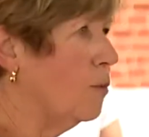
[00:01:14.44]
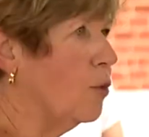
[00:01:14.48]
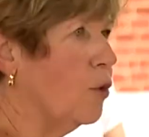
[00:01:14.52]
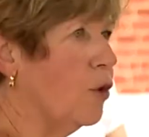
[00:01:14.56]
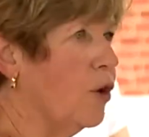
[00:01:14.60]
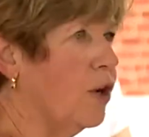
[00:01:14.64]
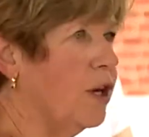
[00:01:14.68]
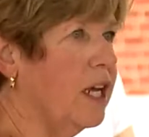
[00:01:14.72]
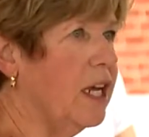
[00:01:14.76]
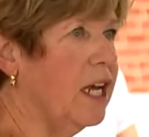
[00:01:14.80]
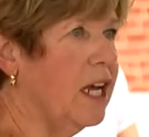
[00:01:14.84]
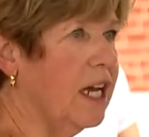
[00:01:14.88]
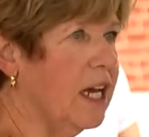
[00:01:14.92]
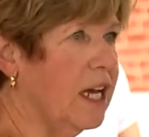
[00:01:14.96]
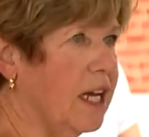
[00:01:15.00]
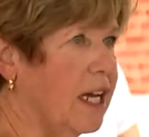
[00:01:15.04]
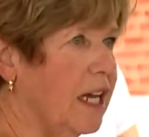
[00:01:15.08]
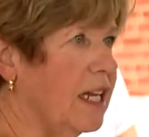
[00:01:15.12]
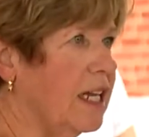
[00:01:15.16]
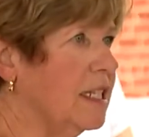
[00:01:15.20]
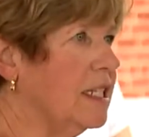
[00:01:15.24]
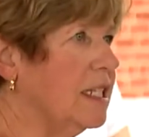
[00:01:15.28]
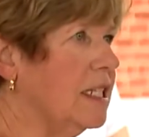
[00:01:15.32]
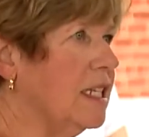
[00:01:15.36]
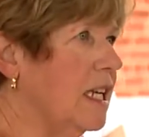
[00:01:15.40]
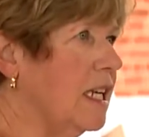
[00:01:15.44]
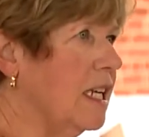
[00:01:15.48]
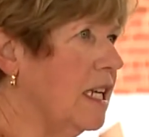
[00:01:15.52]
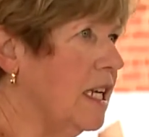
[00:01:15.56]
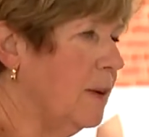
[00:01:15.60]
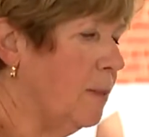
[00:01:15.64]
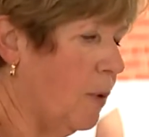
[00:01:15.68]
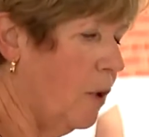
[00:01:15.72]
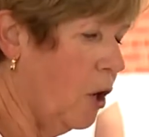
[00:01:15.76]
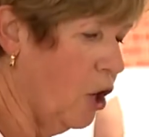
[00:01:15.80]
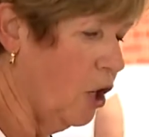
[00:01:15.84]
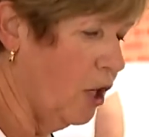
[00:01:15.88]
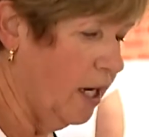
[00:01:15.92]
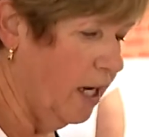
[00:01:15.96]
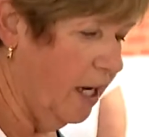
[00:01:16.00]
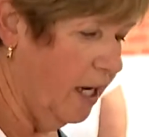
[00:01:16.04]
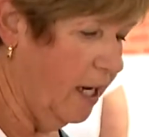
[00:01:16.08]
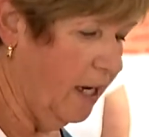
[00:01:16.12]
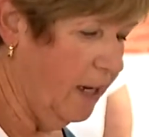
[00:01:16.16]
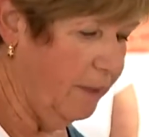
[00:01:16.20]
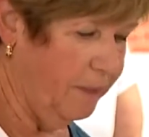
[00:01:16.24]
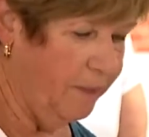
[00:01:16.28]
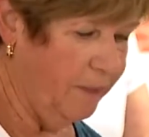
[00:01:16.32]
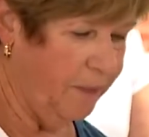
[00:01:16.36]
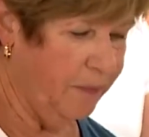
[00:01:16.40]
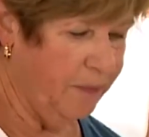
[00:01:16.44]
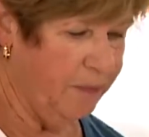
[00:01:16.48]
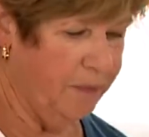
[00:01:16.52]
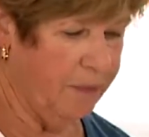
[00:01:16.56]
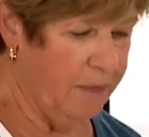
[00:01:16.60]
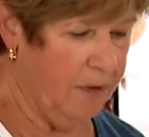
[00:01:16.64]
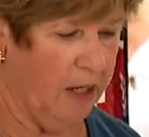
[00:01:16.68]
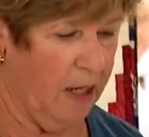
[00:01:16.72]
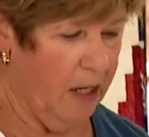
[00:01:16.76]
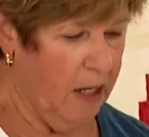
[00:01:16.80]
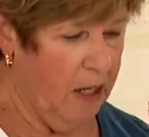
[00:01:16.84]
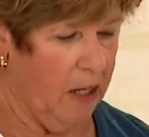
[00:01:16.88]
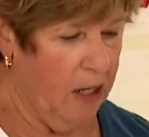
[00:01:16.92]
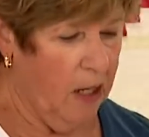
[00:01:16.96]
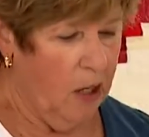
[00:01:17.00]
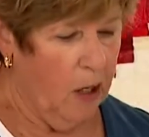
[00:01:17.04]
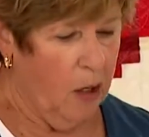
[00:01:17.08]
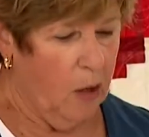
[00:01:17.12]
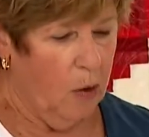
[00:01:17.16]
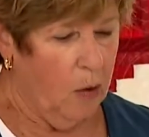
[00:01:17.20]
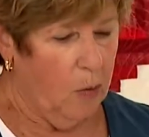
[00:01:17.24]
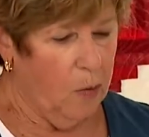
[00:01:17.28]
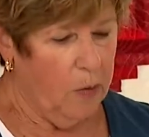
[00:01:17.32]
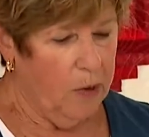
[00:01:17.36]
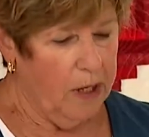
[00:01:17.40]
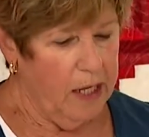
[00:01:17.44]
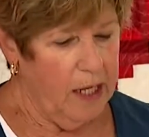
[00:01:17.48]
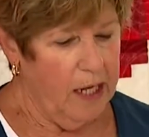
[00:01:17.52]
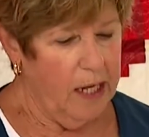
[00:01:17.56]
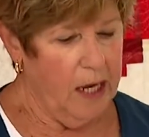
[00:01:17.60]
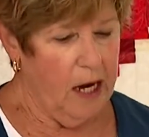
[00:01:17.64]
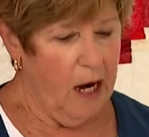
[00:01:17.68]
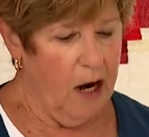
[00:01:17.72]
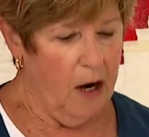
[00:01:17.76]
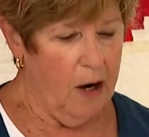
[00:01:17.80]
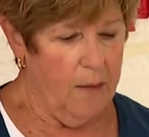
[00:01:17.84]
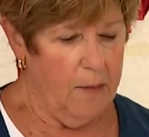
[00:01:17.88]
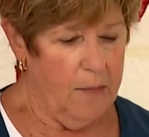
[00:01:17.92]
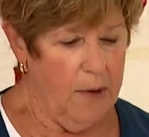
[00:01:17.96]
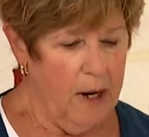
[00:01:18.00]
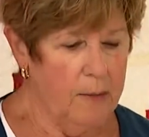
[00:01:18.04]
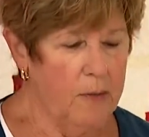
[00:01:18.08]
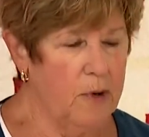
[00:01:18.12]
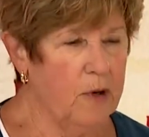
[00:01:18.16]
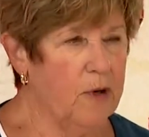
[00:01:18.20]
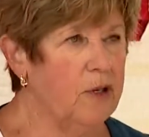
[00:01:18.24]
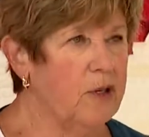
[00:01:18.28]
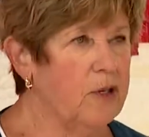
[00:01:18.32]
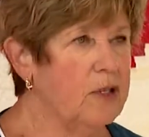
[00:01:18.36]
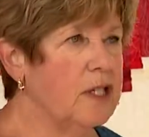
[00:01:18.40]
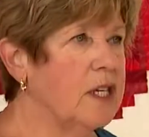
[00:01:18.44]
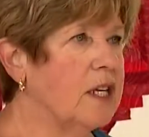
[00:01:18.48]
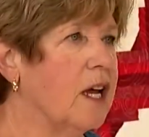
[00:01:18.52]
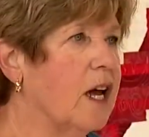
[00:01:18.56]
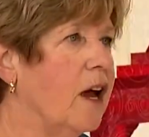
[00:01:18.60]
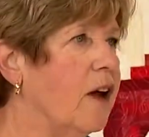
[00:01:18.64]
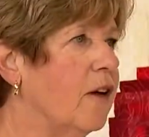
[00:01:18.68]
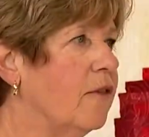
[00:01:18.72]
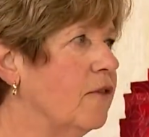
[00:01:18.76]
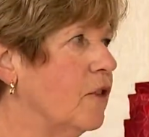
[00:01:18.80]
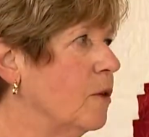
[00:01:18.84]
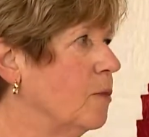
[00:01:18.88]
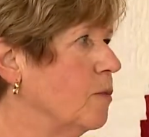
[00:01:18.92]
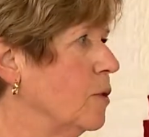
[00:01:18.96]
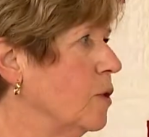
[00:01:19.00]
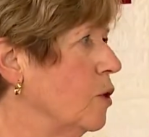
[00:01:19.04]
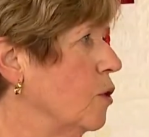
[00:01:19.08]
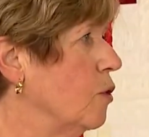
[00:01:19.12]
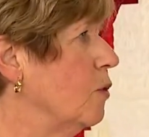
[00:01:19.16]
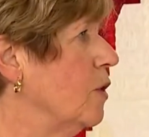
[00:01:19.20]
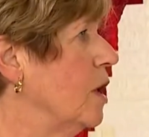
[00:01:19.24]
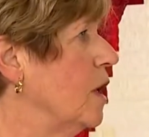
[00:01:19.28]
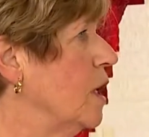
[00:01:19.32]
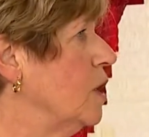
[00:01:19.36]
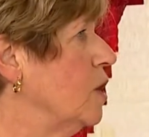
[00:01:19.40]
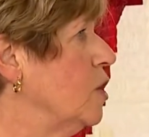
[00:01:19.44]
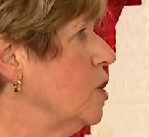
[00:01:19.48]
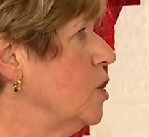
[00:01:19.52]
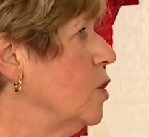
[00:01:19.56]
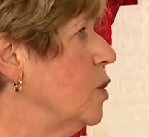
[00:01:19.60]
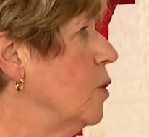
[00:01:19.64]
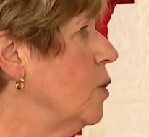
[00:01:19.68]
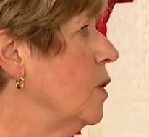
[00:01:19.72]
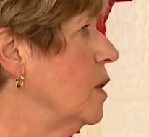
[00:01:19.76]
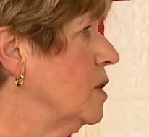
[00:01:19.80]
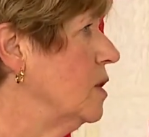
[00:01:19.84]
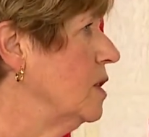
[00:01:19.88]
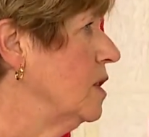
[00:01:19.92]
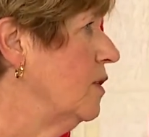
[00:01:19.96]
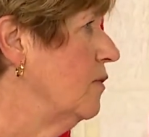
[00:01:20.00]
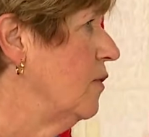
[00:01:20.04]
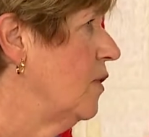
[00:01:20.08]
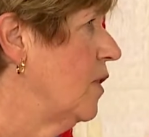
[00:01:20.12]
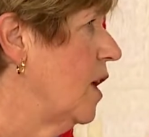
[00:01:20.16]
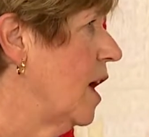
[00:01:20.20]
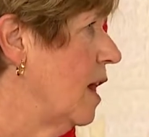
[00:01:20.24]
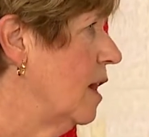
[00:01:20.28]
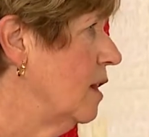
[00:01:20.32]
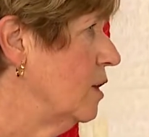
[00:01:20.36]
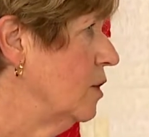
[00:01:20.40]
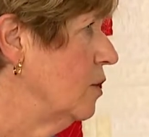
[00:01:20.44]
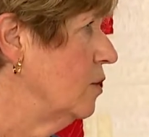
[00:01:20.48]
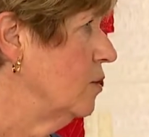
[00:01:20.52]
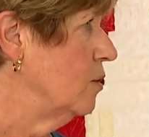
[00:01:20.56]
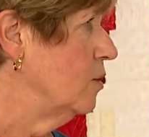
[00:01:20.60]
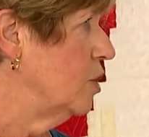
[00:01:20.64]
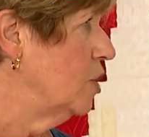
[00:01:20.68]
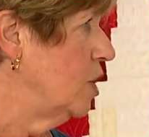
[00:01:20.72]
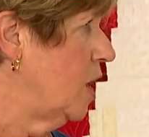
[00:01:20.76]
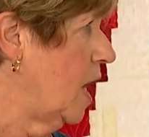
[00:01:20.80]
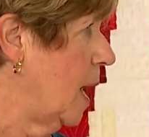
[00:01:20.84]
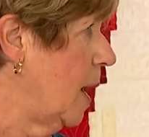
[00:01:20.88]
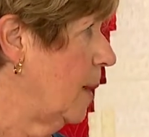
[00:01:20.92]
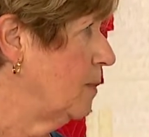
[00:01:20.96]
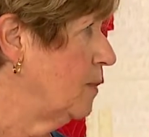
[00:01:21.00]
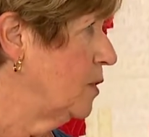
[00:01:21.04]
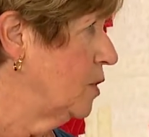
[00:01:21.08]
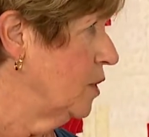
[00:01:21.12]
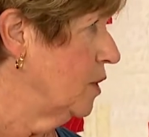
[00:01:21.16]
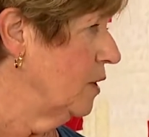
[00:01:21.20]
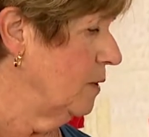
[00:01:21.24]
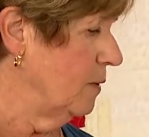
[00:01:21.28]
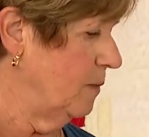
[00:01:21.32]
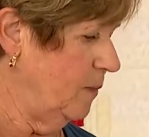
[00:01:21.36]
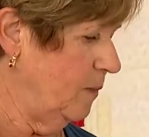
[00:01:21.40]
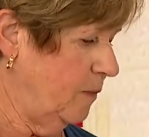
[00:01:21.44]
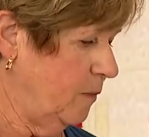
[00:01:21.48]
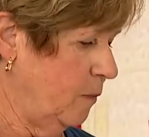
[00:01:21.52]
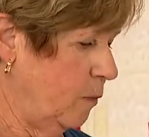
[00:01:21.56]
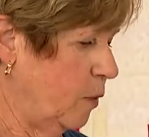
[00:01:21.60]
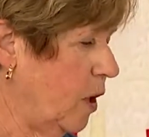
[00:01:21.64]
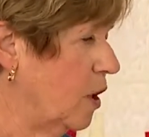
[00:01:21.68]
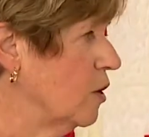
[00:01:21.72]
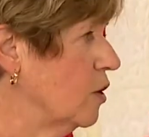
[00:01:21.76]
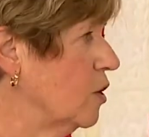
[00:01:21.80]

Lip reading: Bornia and Cindy Barkey. We are members of the Blue Ridge Quilts of Valor chapter. We are